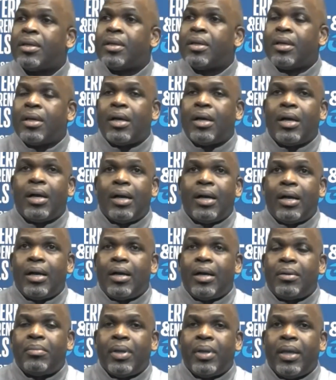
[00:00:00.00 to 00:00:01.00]

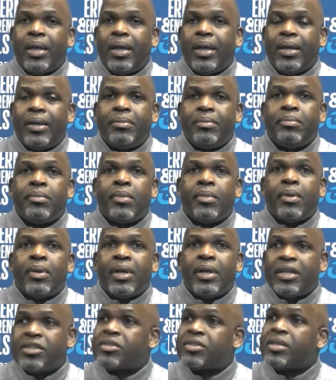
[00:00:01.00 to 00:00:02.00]
uh, in
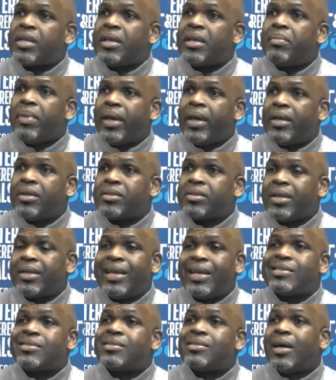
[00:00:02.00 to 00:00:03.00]
his teammates, and
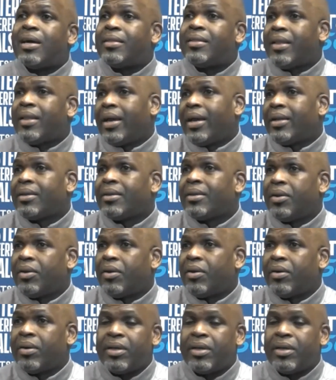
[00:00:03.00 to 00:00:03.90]
he's done You know,